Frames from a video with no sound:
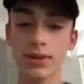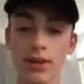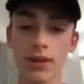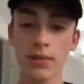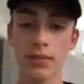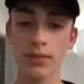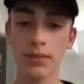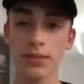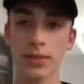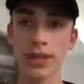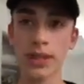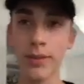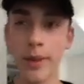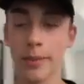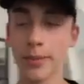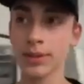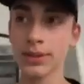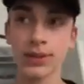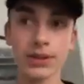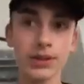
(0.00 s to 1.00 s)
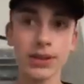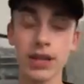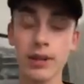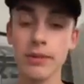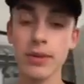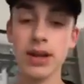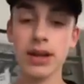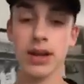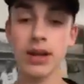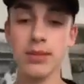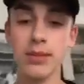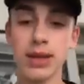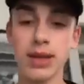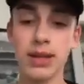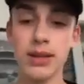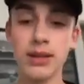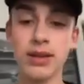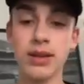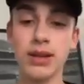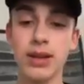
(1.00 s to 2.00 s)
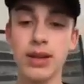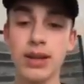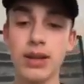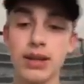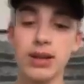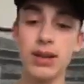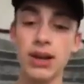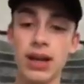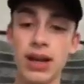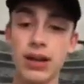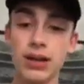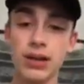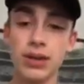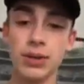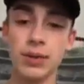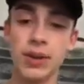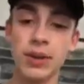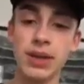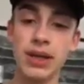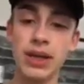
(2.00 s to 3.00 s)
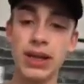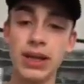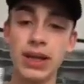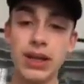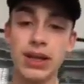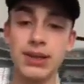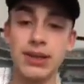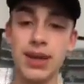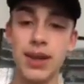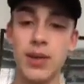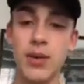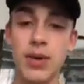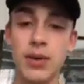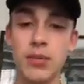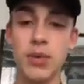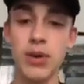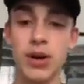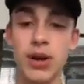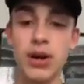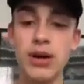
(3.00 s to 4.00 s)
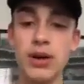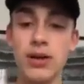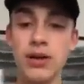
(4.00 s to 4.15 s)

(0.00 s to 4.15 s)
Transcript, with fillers: or some episodes that I'm not going to be in. Uh, there's probably at least like one more.